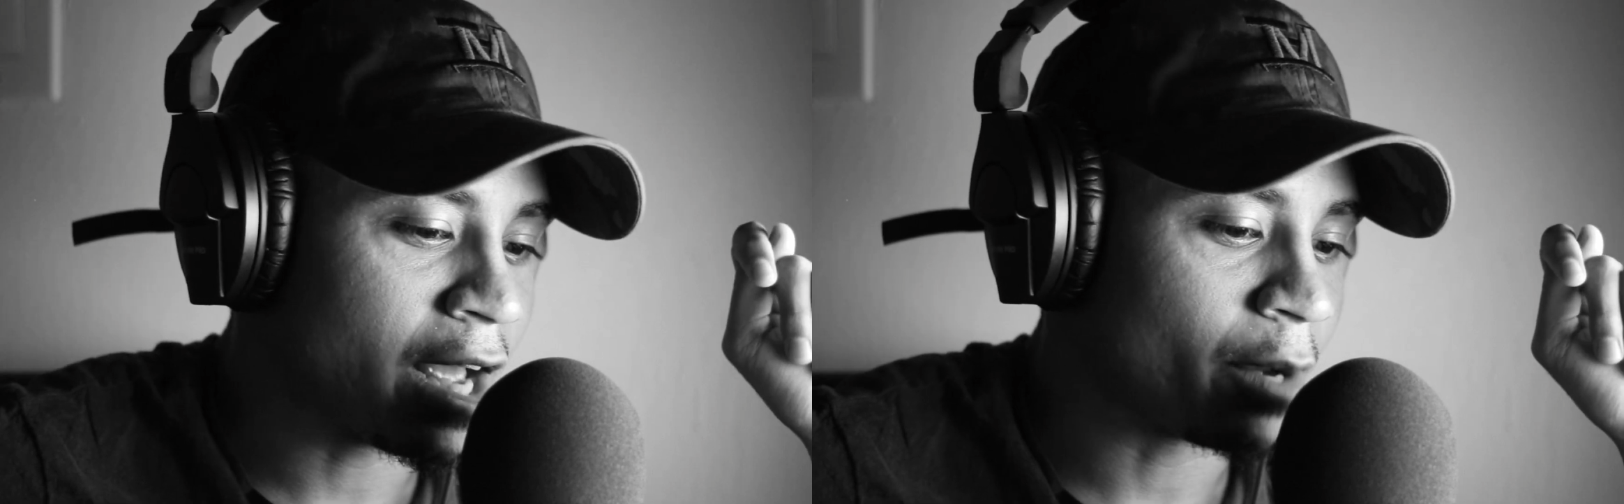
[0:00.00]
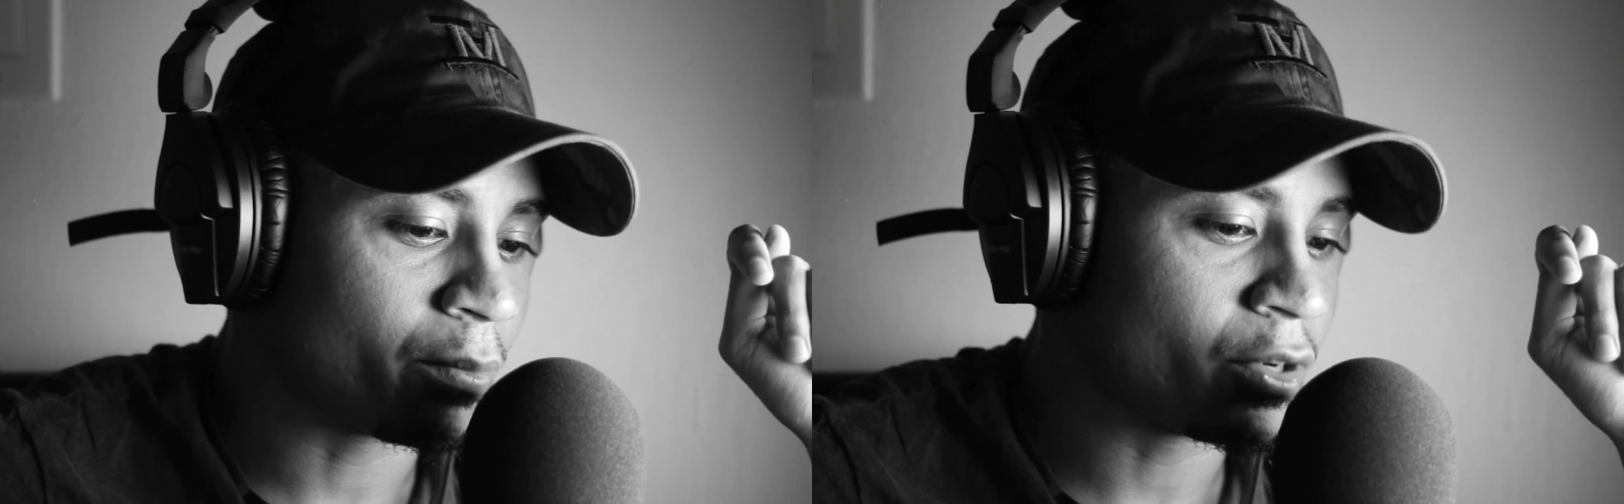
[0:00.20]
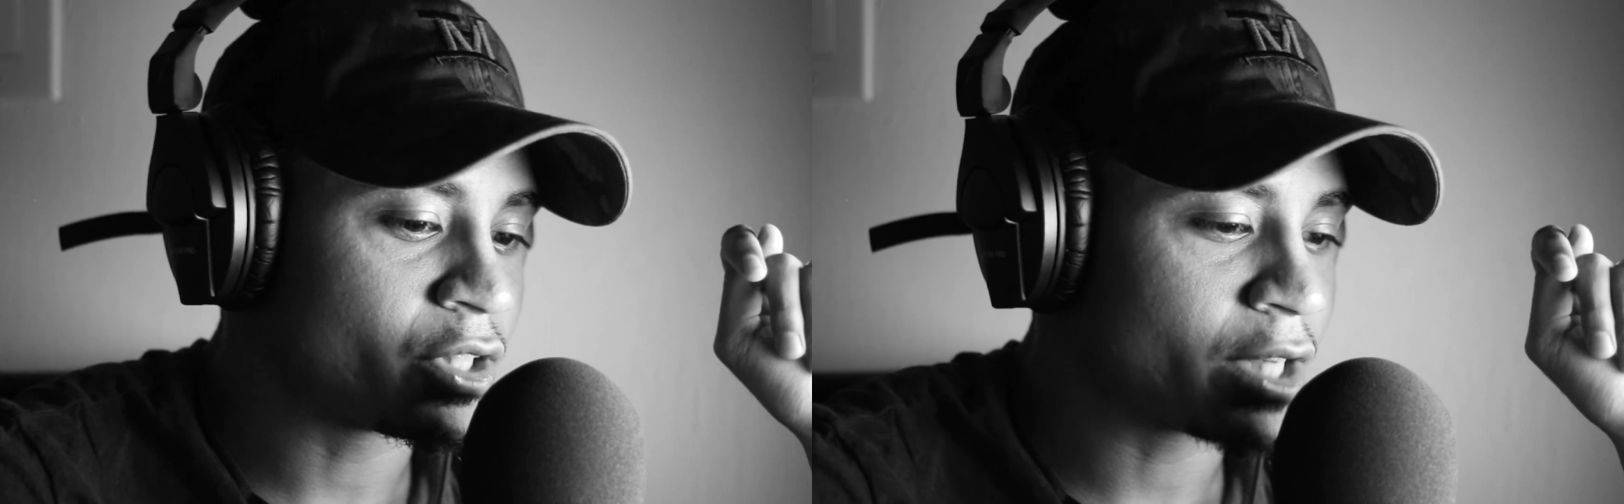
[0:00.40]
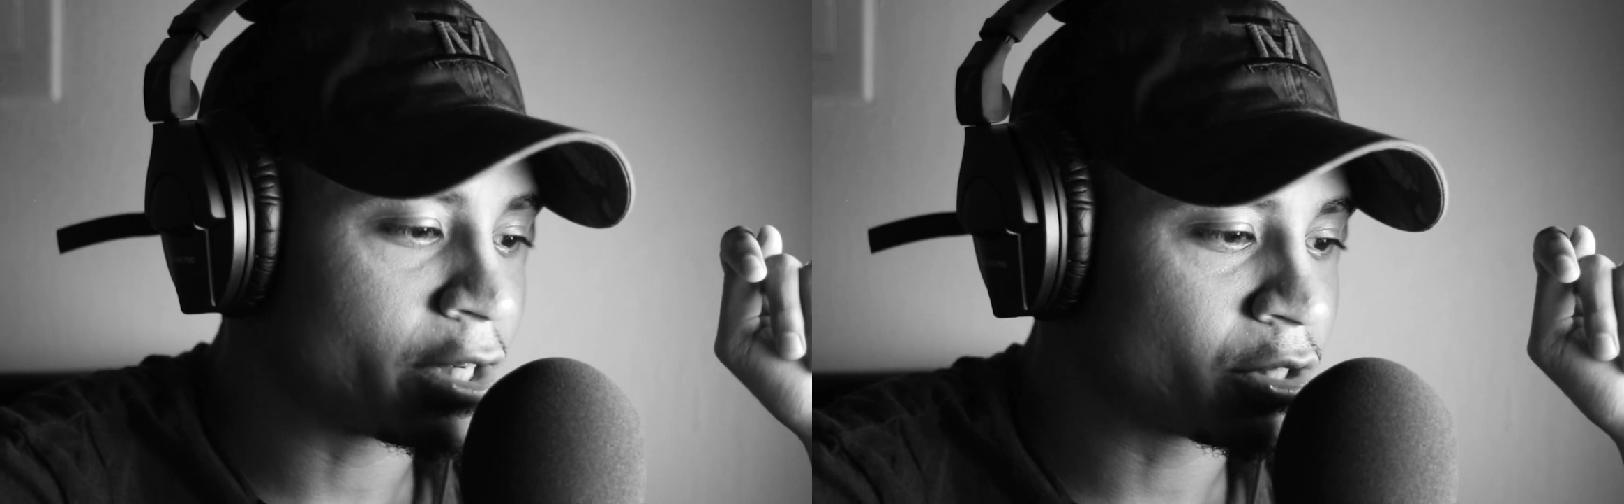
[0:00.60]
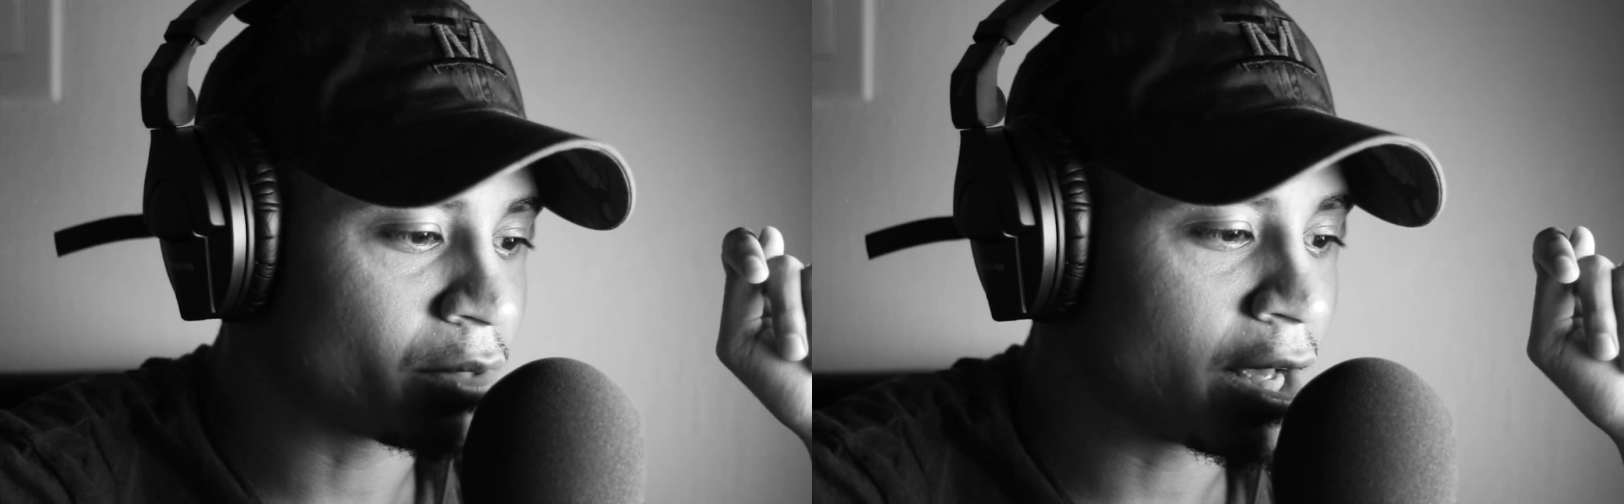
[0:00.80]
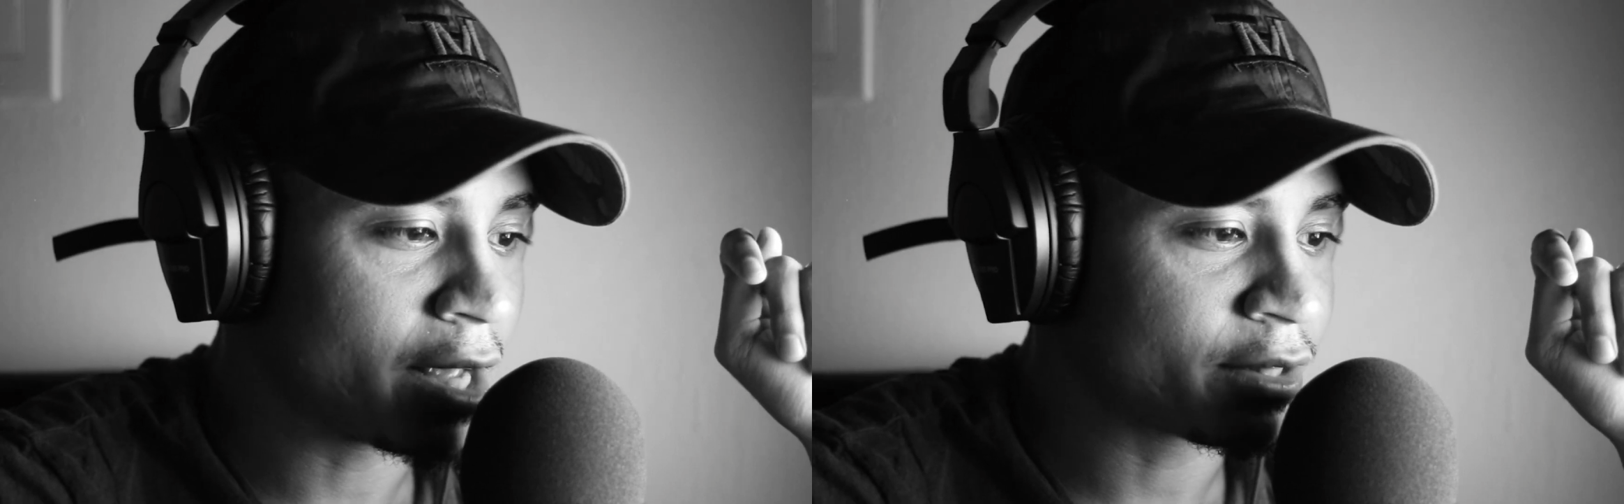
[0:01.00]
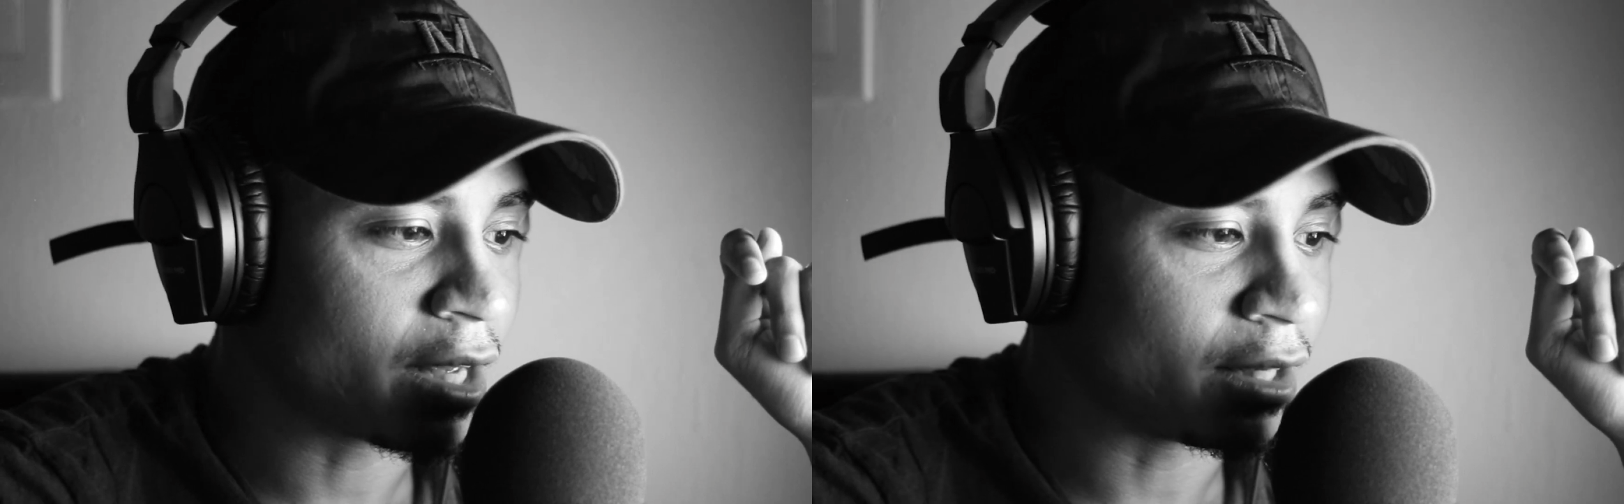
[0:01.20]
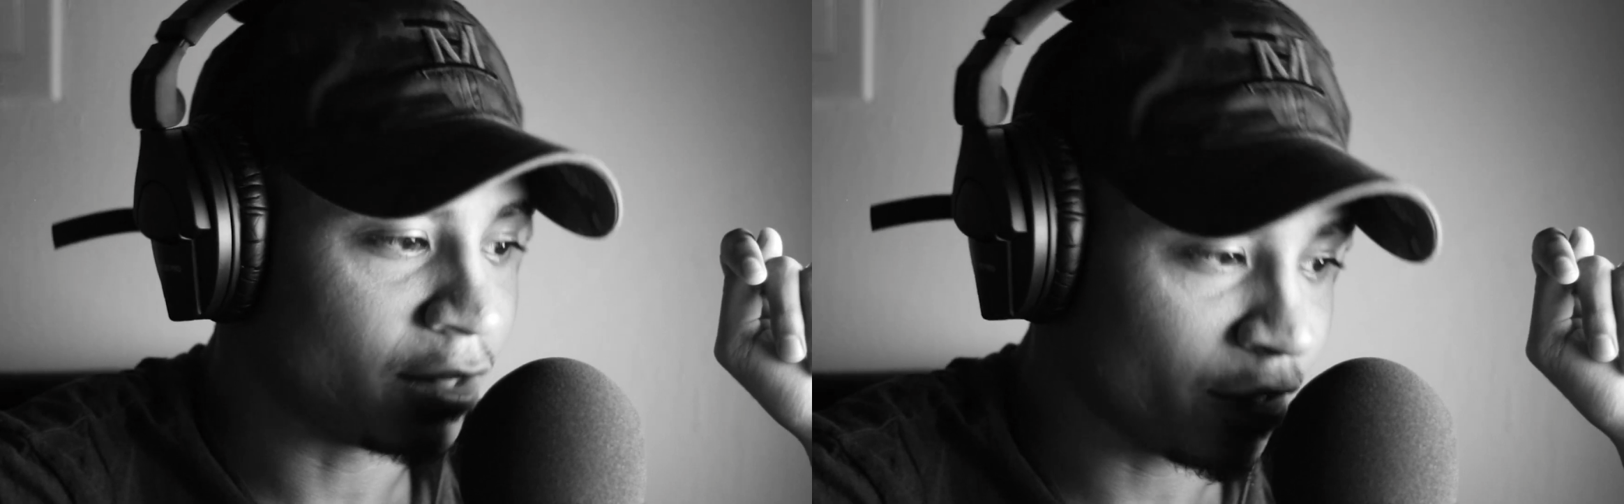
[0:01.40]
I appreciate you guys.
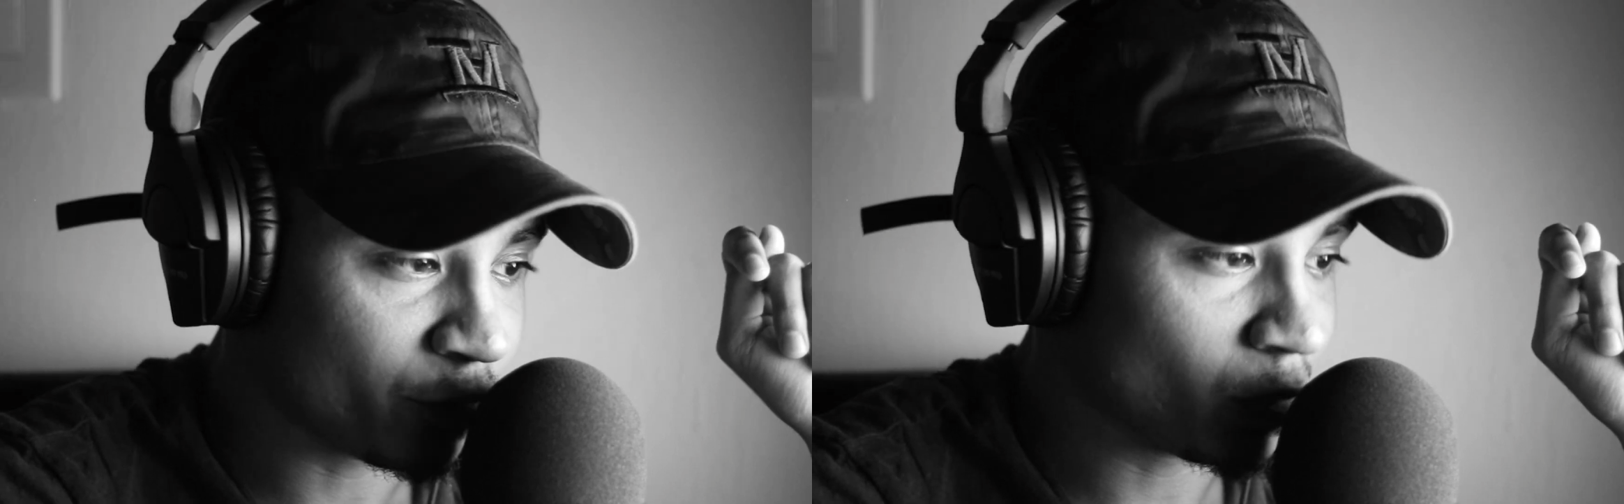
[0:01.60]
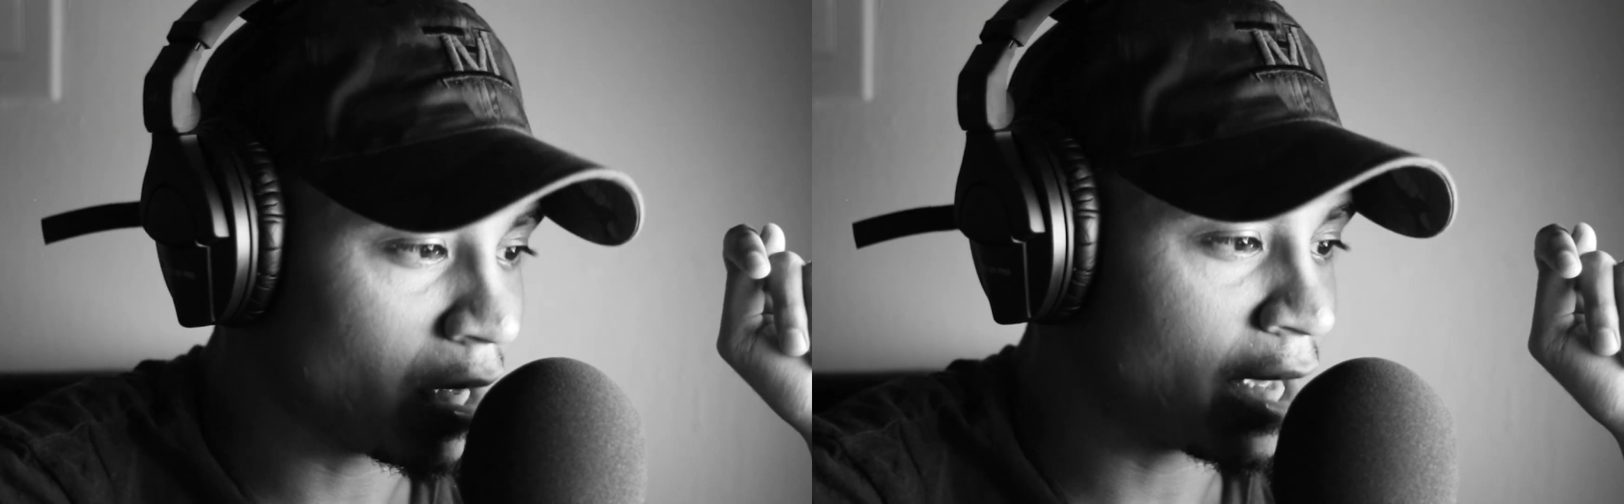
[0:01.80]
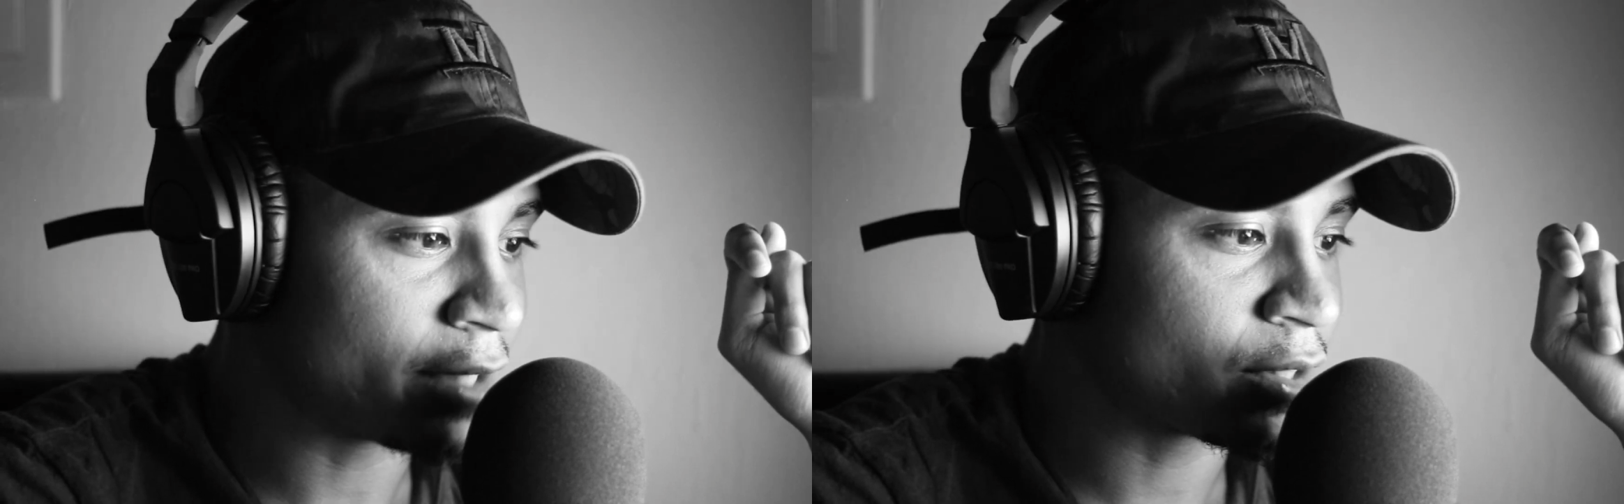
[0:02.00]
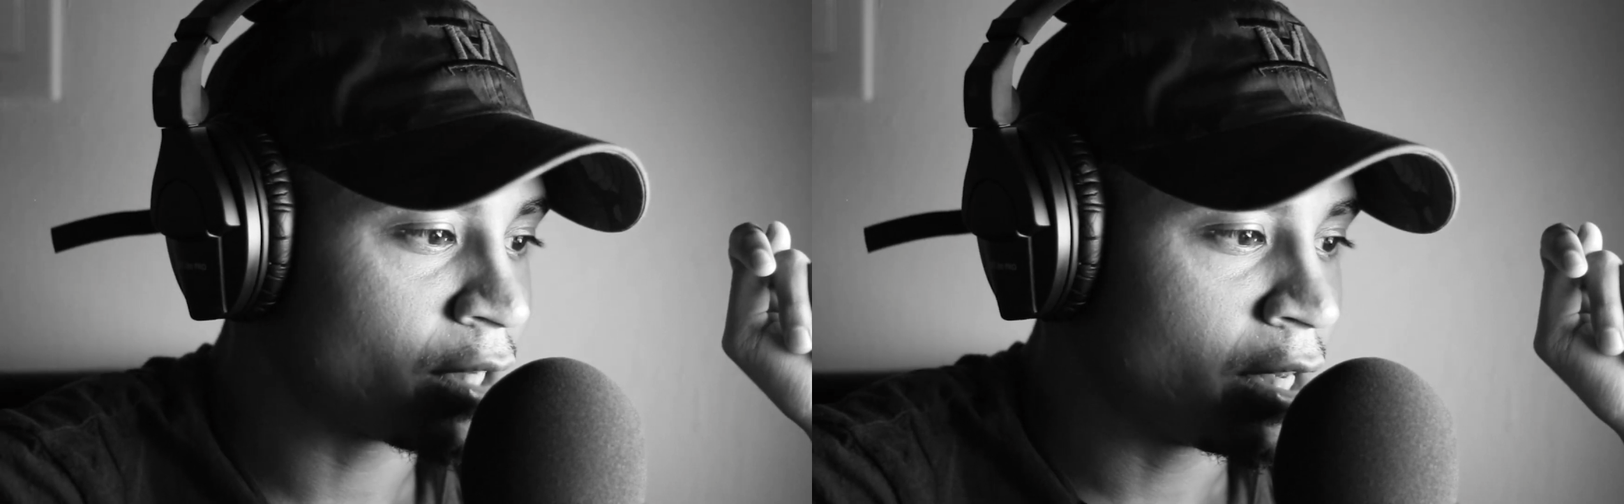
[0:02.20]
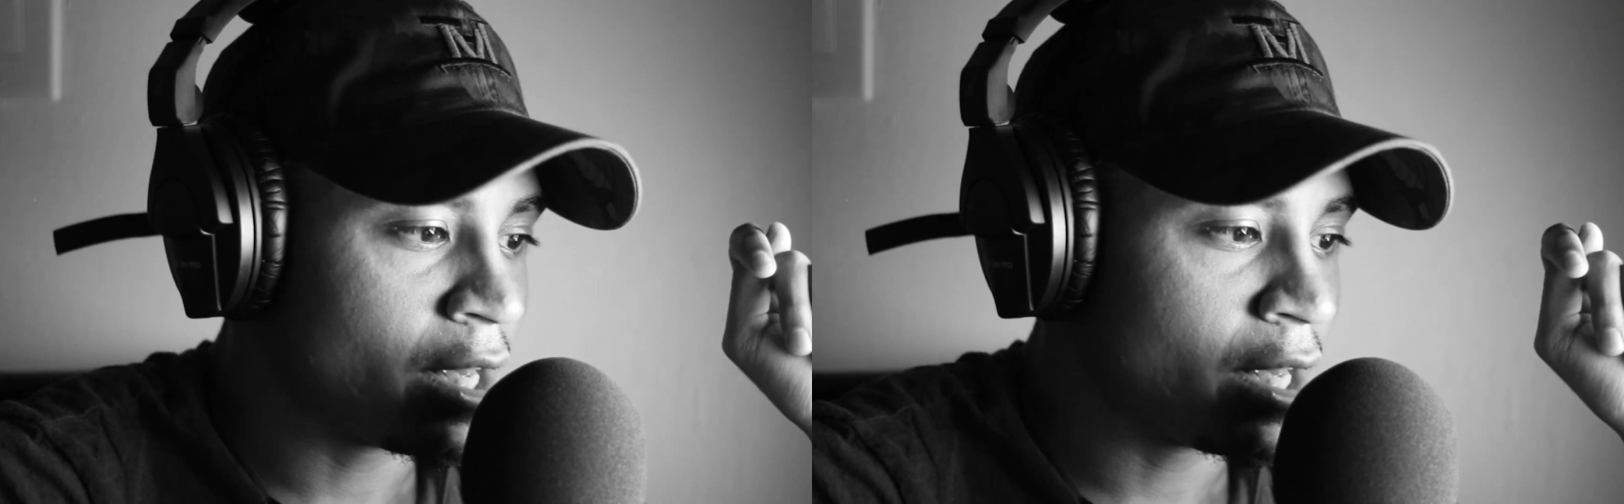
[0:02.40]
I love you guys.